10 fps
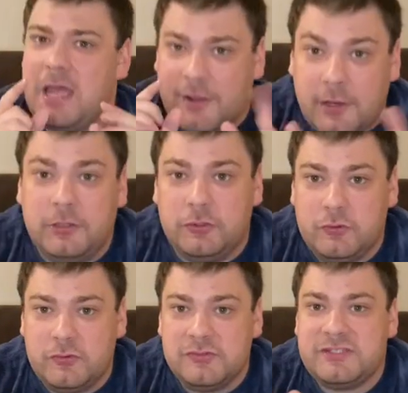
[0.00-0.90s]

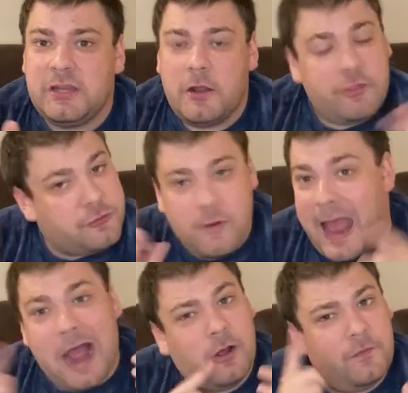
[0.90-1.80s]
clues
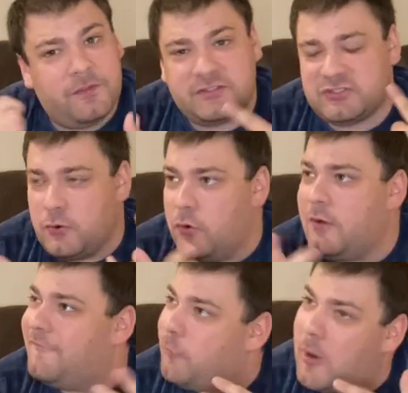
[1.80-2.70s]
throughout the
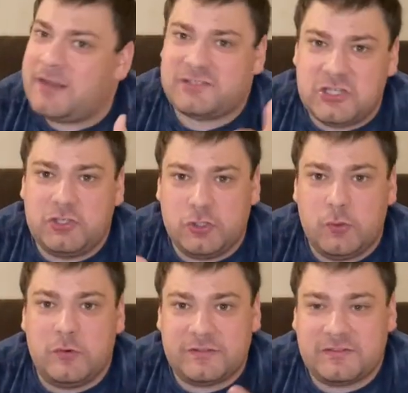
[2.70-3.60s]
school of what to do
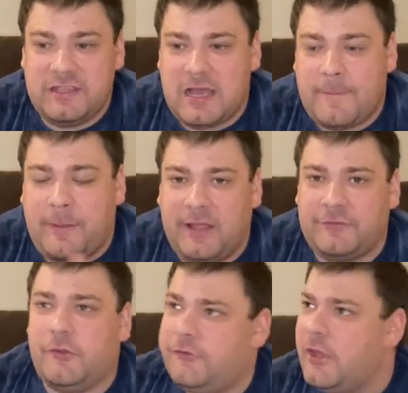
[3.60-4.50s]
with the
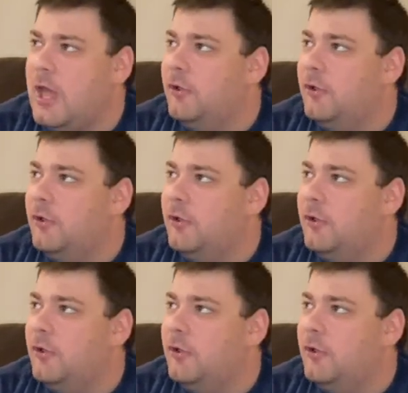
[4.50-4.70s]
puzzles.